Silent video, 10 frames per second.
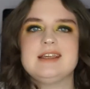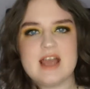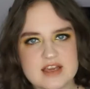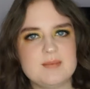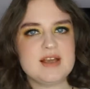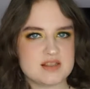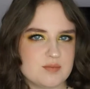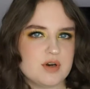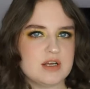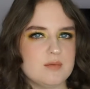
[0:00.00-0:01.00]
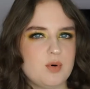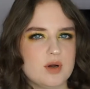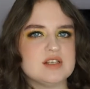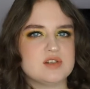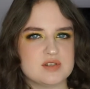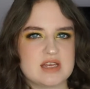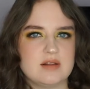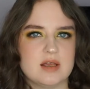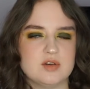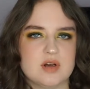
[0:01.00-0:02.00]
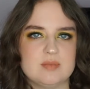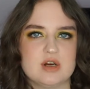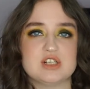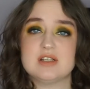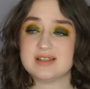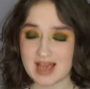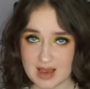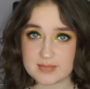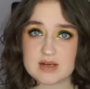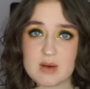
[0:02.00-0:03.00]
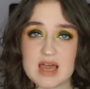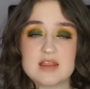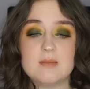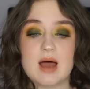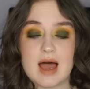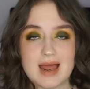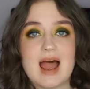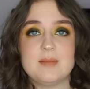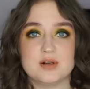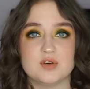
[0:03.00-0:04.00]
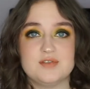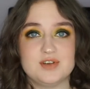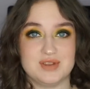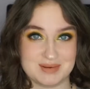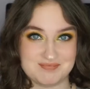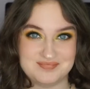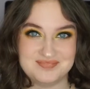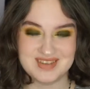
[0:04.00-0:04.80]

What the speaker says: yeah, you make some pretty good points. Those sound like great brushes. I'm gonna buy them. I'm gonna review them.